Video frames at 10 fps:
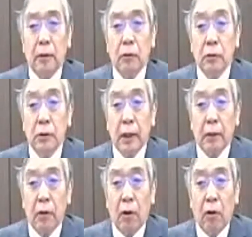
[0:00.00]

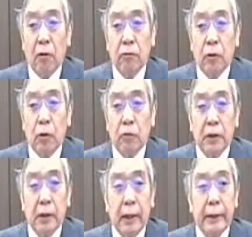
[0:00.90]
onset of
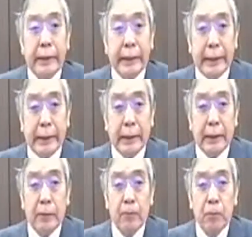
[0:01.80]

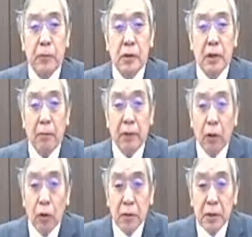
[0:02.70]
COVID-19, some
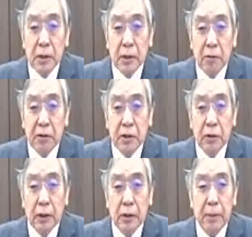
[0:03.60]
economies in the
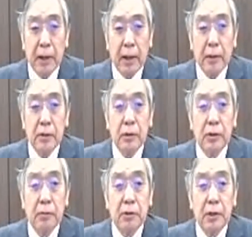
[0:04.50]
region experienced
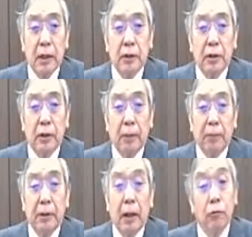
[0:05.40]
substantial
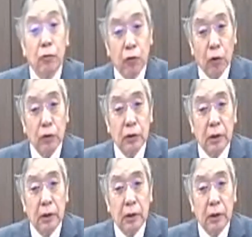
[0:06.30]
capital outflows.